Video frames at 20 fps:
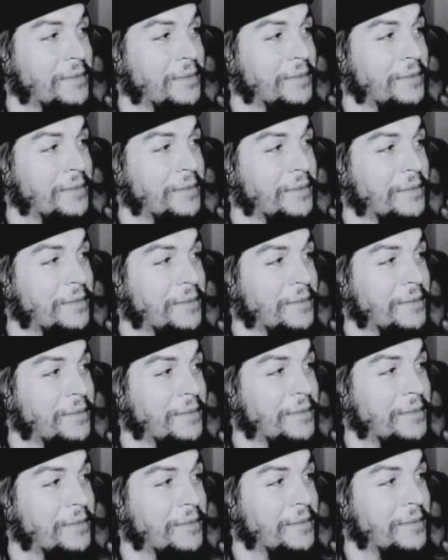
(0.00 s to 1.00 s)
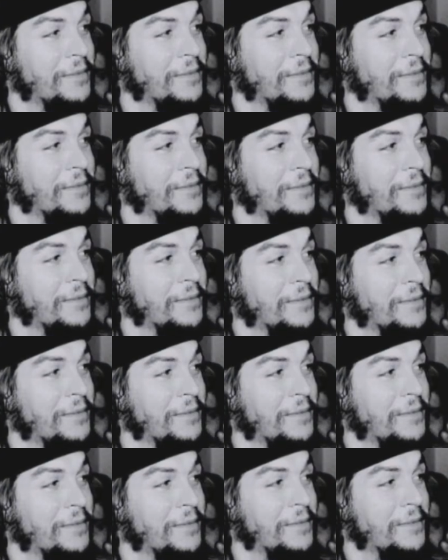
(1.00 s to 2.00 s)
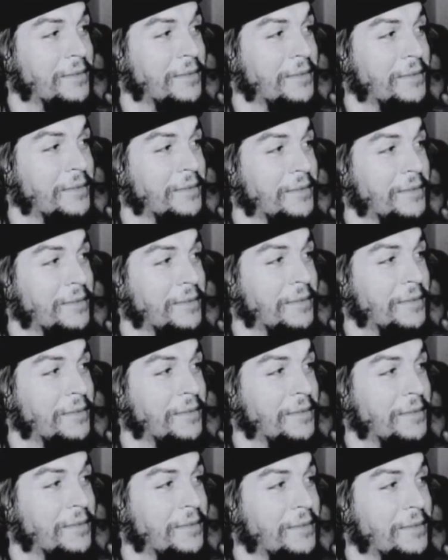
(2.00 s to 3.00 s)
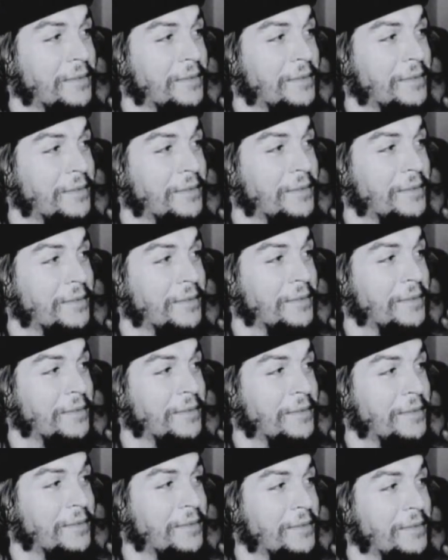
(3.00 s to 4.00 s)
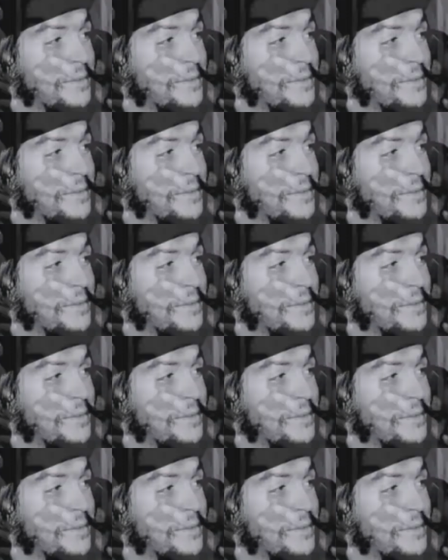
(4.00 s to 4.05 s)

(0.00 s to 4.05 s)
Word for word: He became known as um, quite a, a,